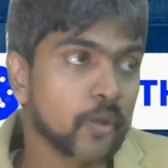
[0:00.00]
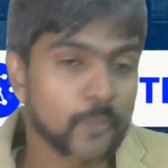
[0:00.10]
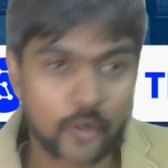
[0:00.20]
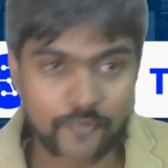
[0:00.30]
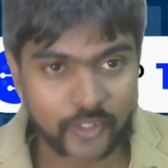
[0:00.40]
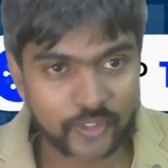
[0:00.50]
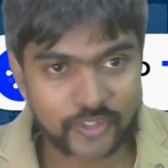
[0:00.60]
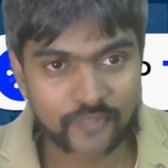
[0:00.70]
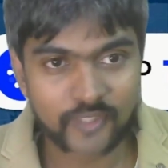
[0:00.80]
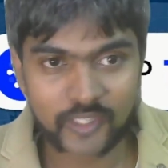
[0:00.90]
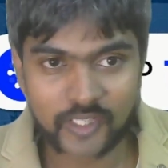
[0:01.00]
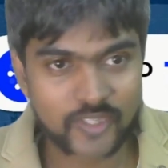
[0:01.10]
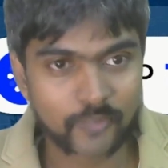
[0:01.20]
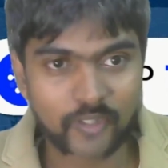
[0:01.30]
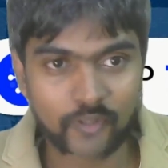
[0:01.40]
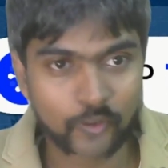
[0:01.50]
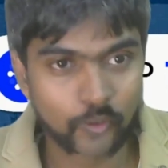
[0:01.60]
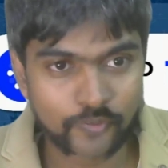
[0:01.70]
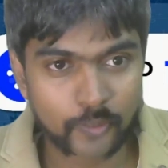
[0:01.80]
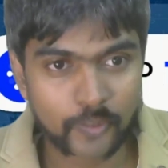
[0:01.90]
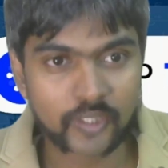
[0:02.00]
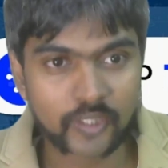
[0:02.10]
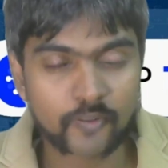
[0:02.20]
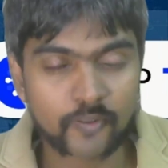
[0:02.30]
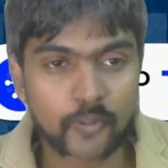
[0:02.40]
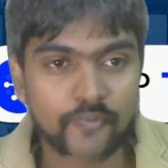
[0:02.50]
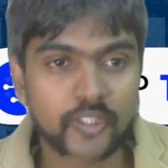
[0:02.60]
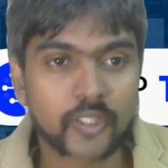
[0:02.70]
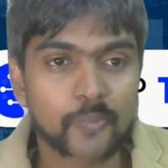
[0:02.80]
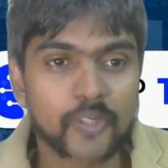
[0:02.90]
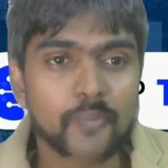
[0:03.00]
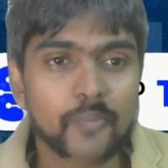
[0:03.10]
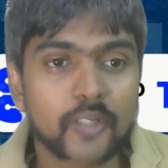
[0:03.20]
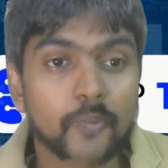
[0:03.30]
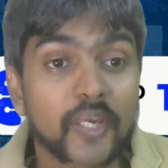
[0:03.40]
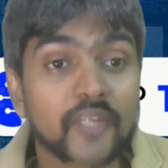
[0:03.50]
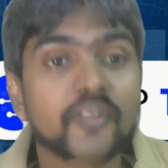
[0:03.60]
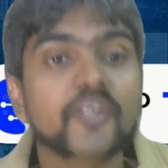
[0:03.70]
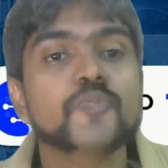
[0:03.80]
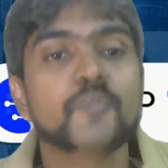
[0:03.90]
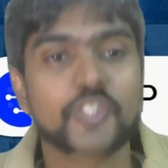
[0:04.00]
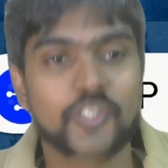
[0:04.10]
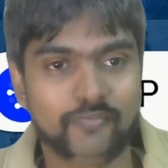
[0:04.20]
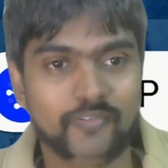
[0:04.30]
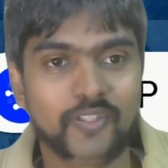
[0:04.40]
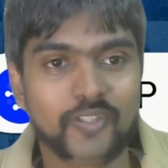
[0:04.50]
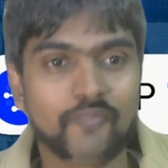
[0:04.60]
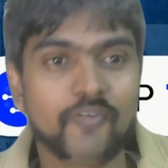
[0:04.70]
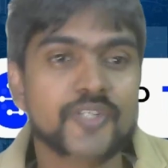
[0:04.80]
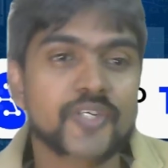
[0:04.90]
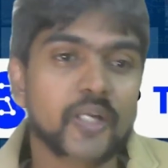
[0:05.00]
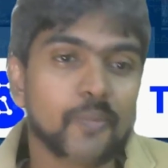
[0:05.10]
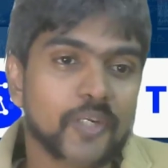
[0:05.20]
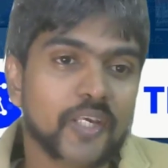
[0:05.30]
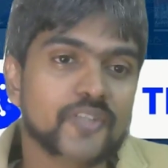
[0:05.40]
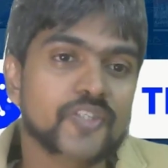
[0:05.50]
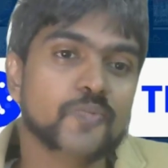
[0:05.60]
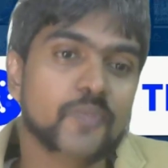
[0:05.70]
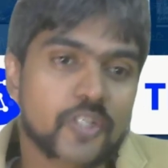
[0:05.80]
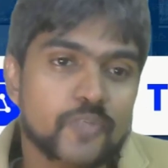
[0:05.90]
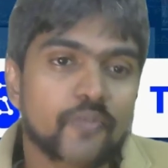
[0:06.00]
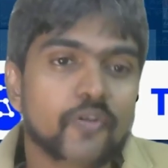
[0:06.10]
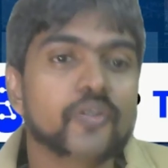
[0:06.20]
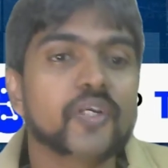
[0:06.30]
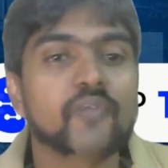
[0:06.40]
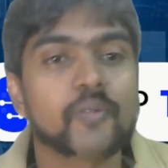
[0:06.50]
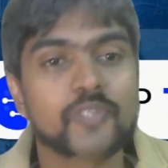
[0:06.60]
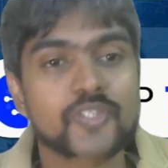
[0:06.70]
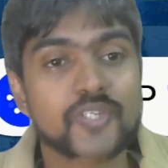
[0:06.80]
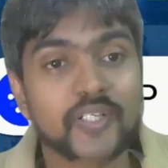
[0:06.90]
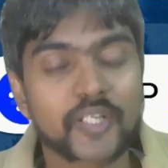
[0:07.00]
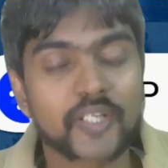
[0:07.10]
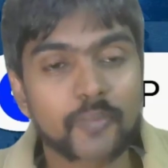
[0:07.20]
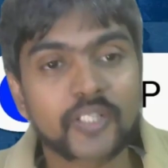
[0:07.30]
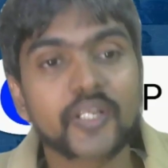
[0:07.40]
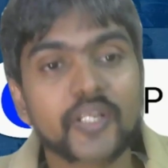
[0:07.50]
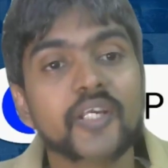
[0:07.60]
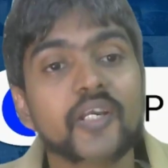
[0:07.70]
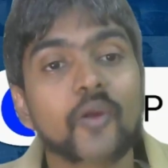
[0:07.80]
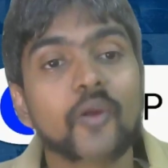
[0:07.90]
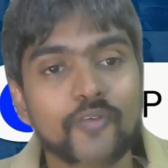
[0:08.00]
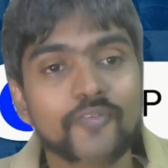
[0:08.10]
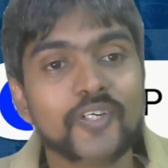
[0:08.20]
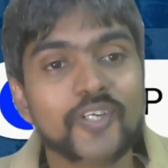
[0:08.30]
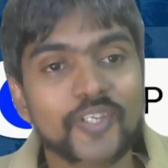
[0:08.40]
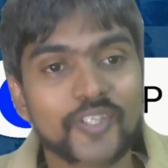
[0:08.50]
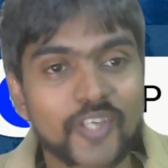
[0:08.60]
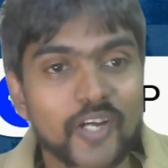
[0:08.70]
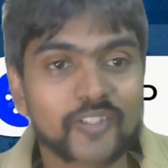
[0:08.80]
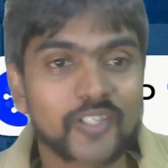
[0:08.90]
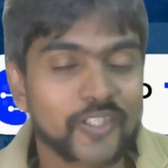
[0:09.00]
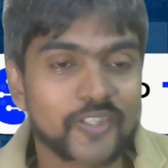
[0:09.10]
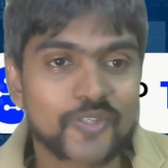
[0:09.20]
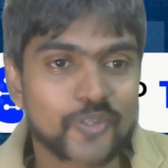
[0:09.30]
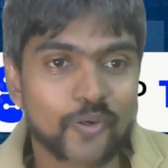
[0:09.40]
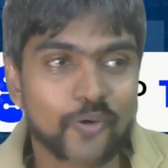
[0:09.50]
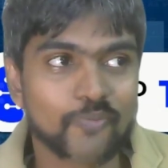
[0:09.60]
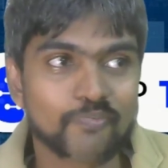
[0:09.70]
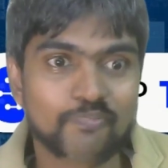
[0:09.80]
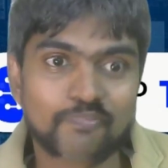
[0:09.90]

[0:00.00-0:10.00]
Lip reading: profit is definitely something we go for being a for-profit company, but our main thing is mission. We as a company exist because we want to develop this country by creating a lot of young leaders. So